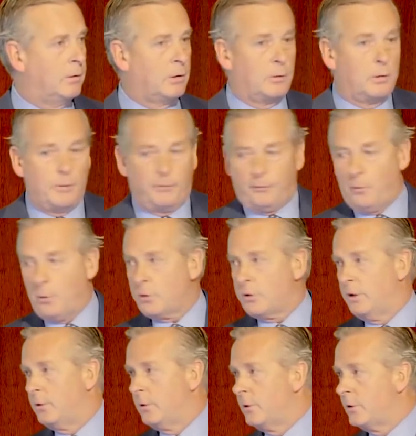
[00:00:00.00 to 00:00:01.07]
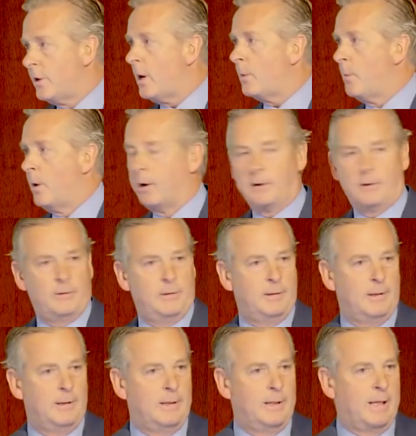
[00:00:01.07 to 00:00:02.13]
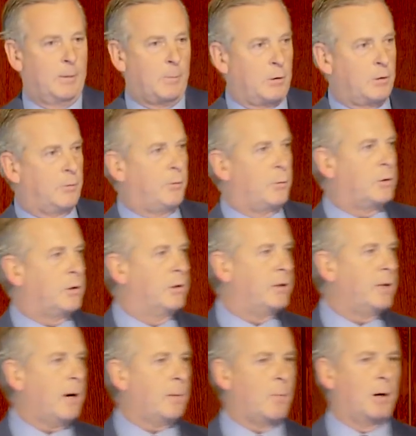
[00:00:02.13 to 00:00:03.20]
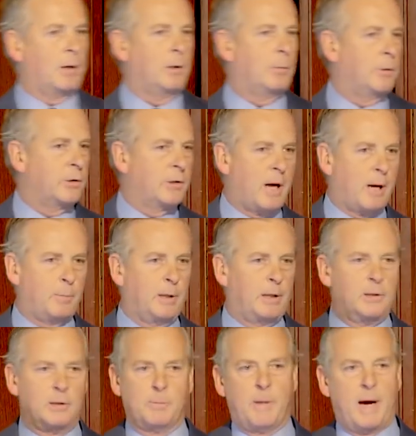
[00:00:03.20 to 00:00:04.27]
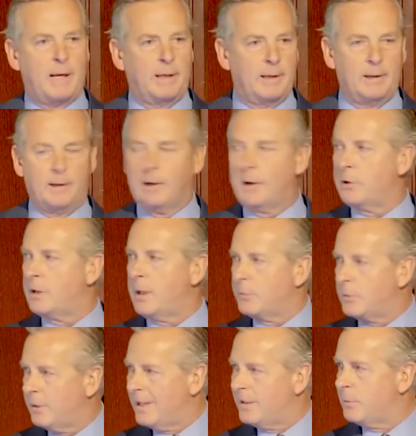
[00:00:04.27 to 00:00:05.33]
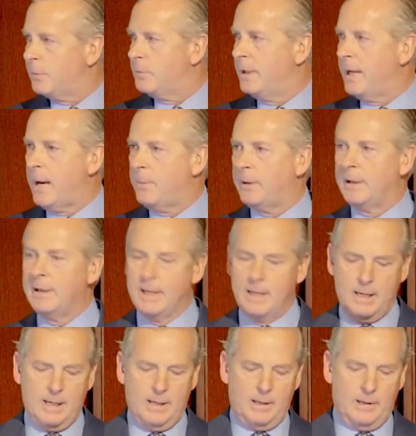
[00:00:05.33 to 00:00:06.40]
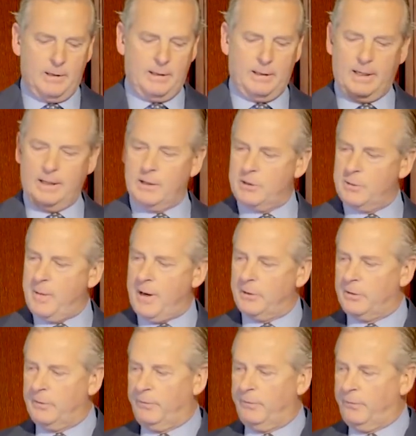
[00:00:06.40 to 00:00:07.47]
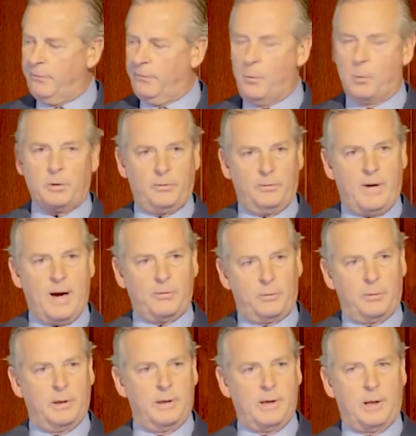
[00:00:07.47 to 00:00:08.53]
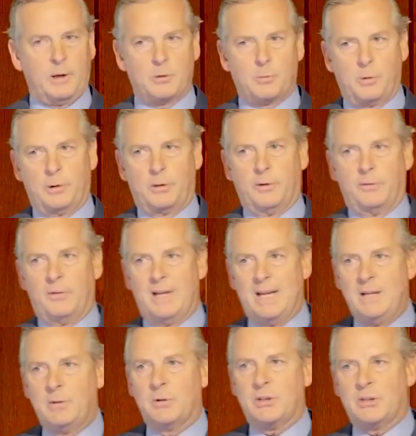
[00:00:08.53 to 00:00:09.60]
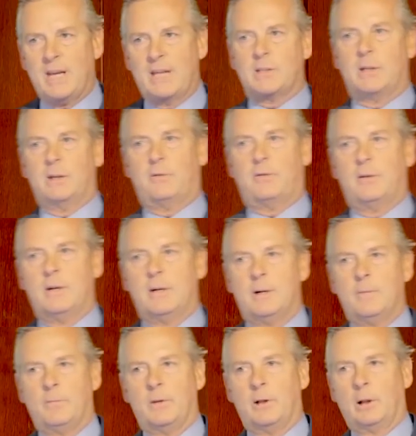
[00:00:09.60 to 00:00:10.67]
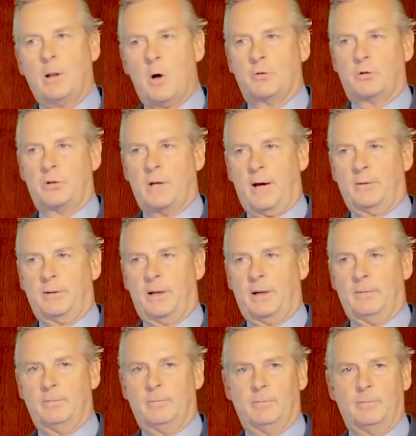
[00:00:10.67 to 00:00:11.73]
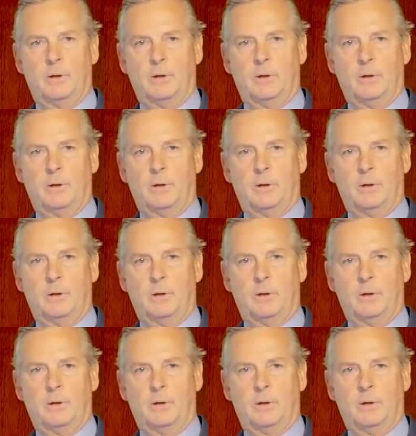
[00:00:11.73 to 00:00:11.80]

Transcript: So you're forced into the stock market. And then once you're forced into the stock market, you don't want a stock pick, you just buy the large cap. So that's what's been happening. Then there's about $4-5 trillion worth of interest-sensitive loans out there.